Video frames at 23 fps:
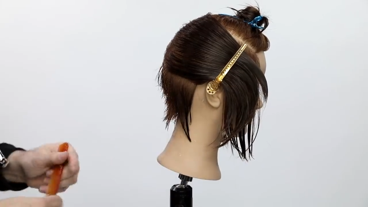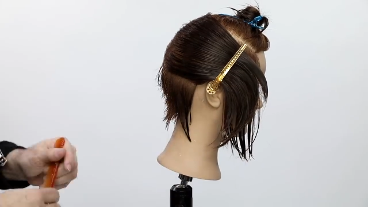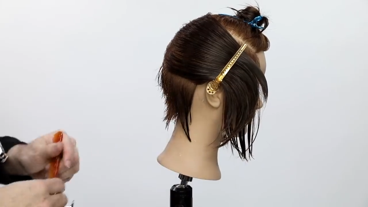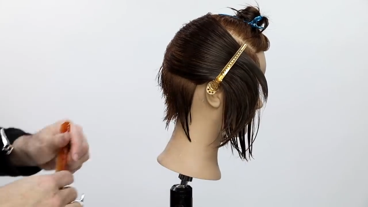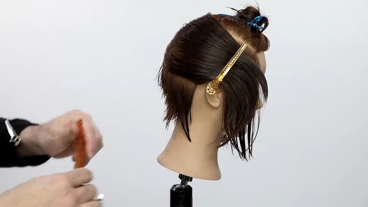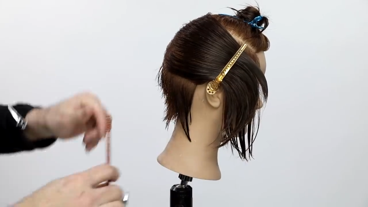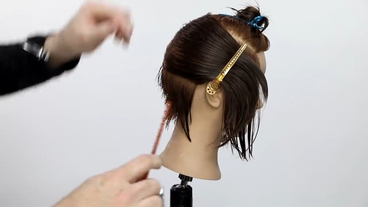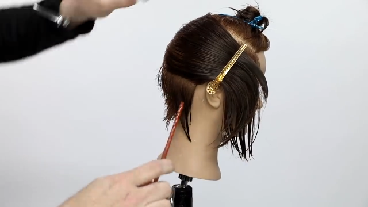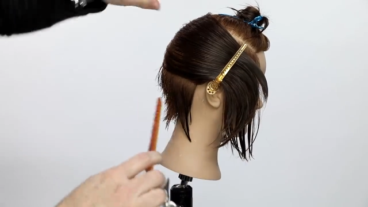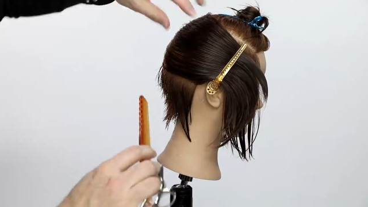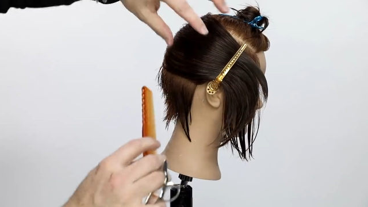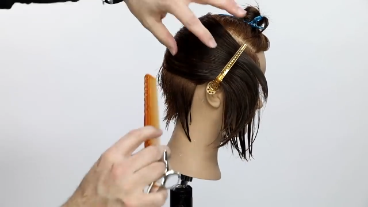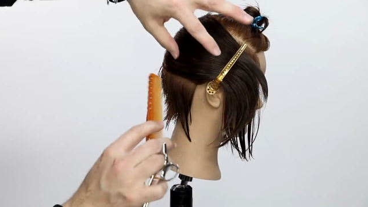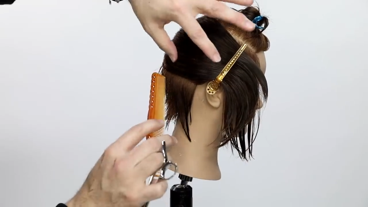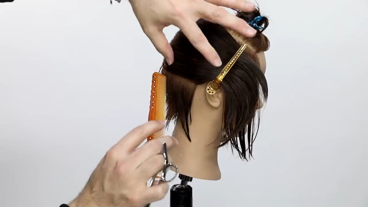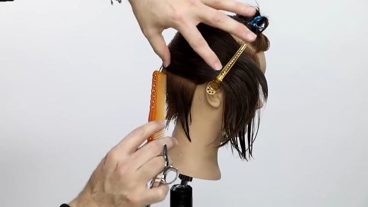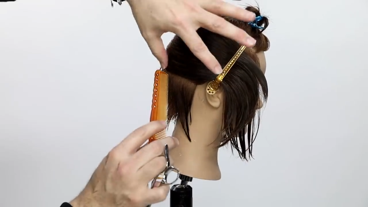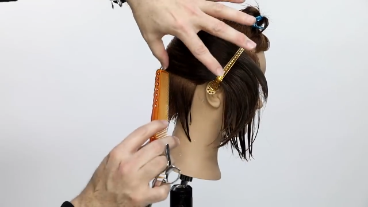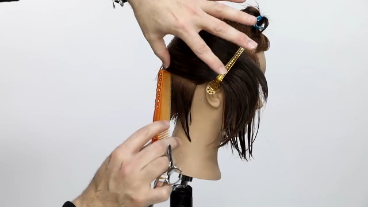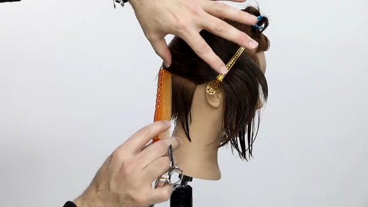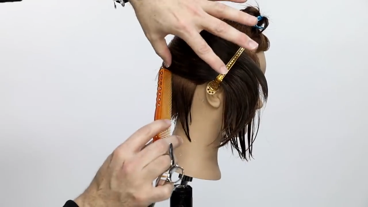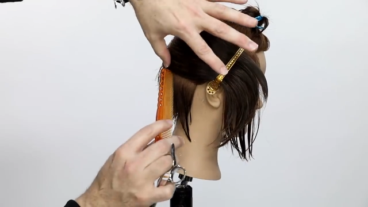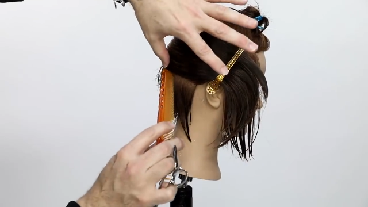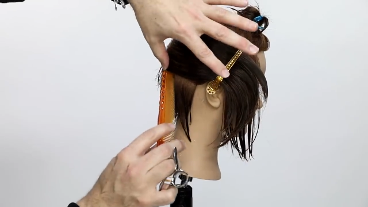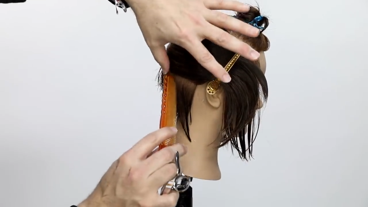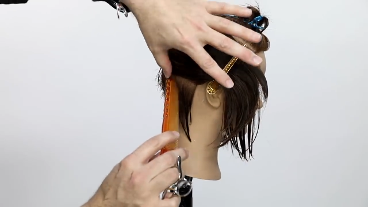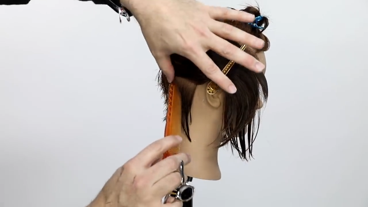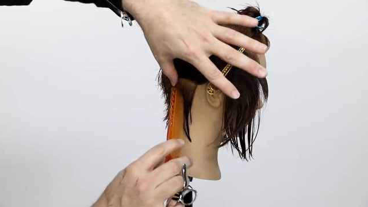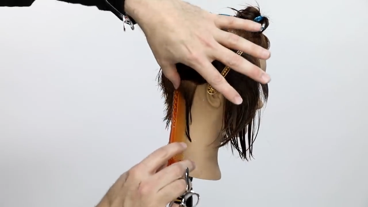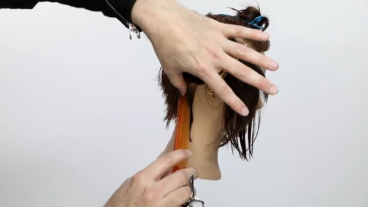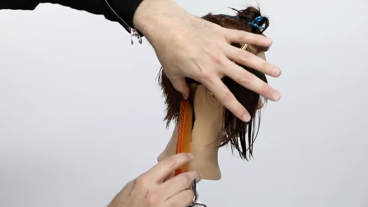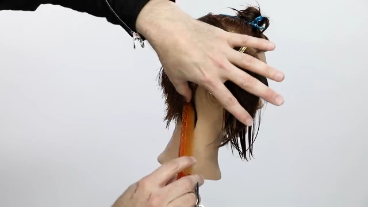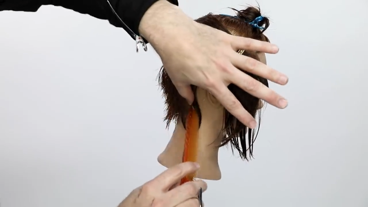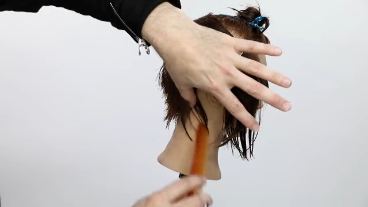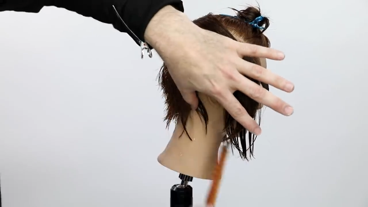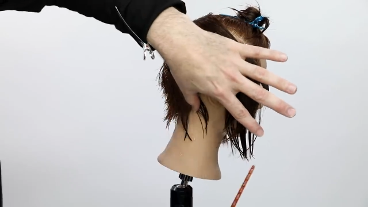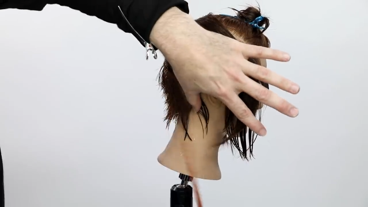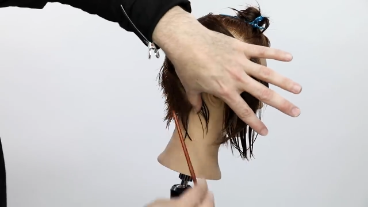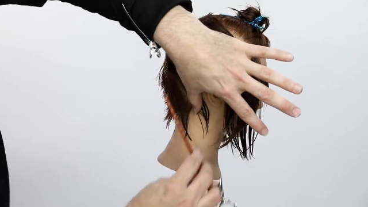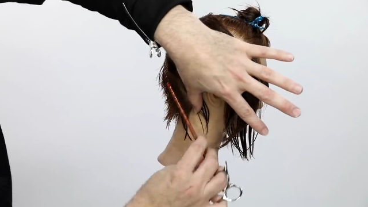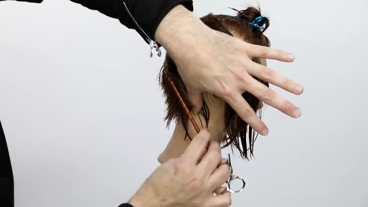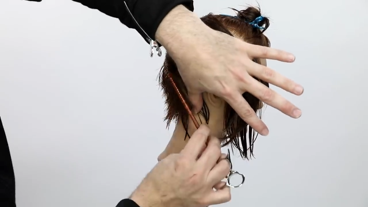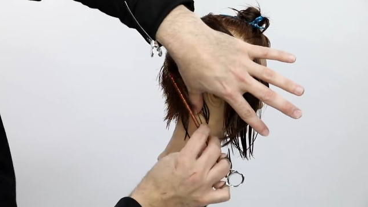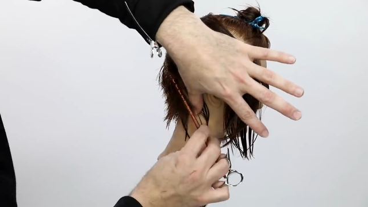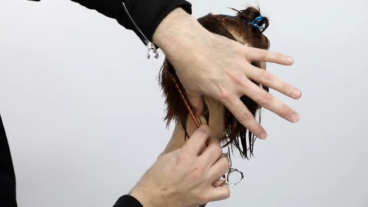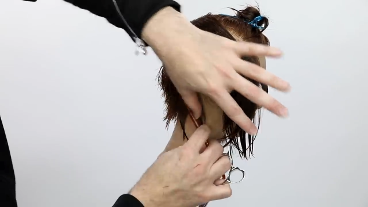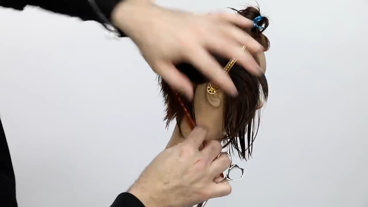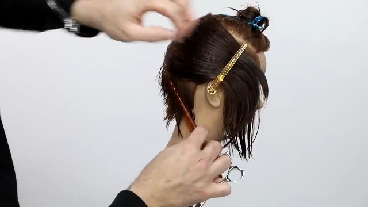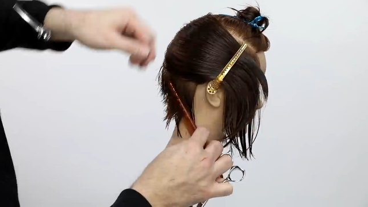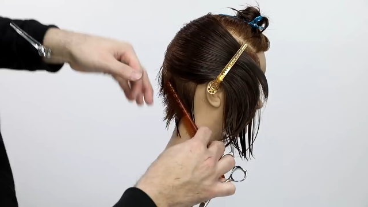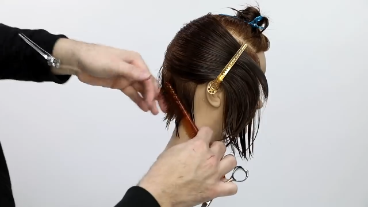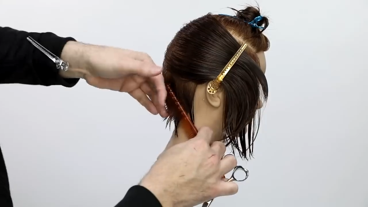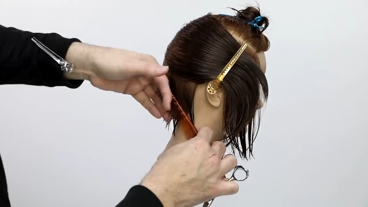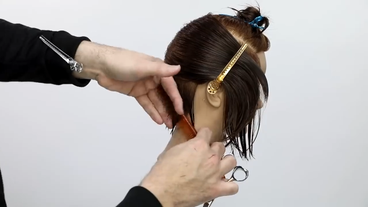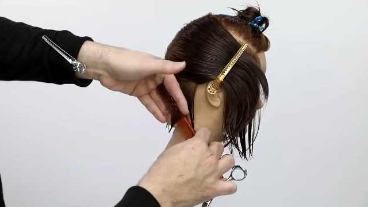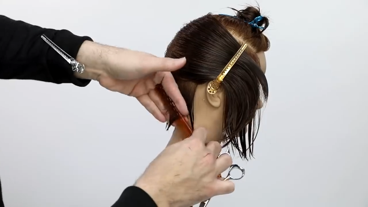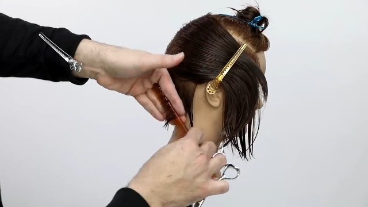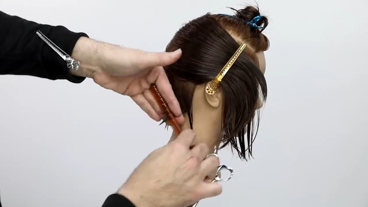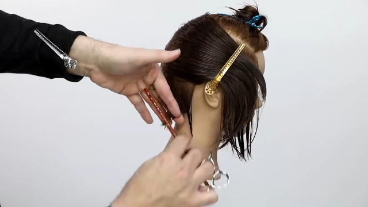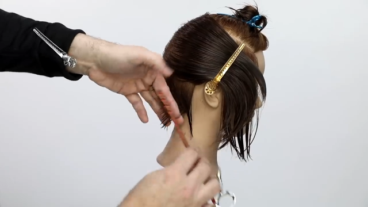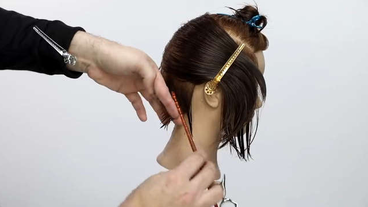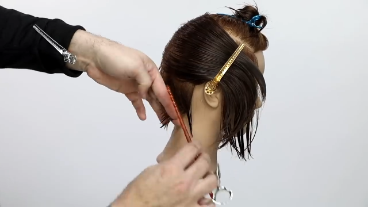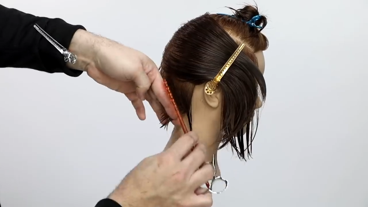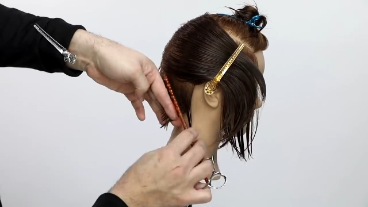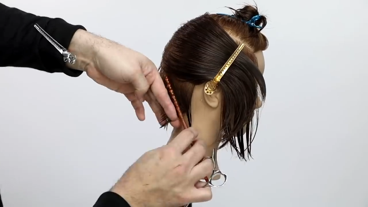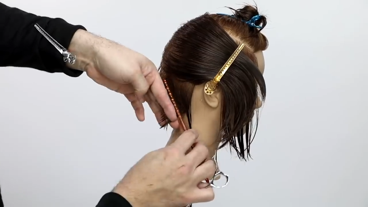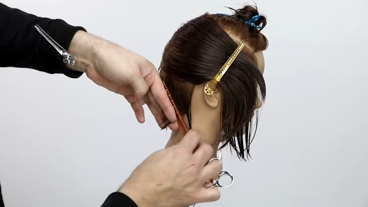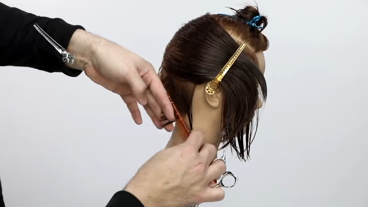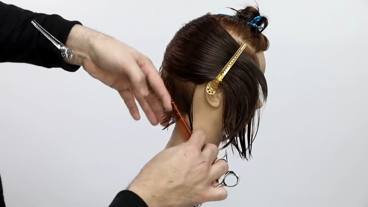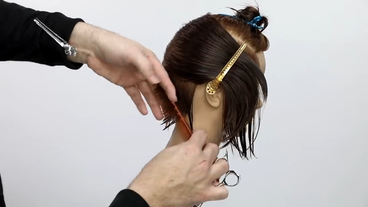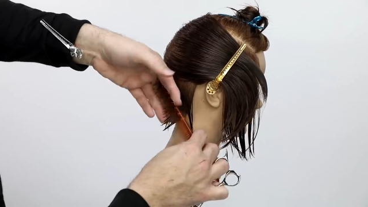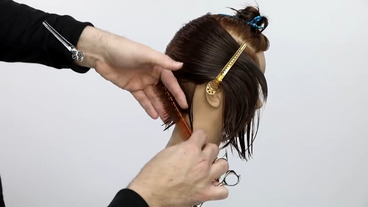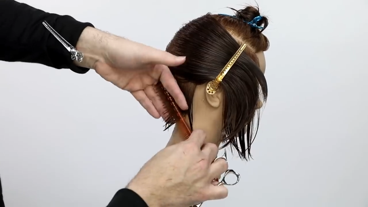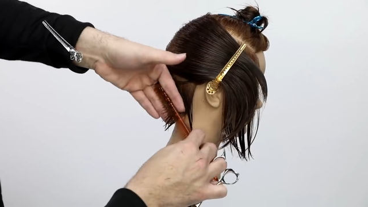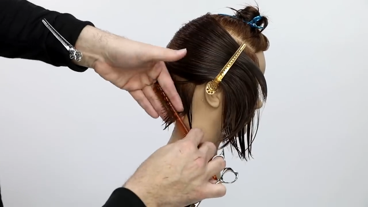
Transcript: (no speaker visible)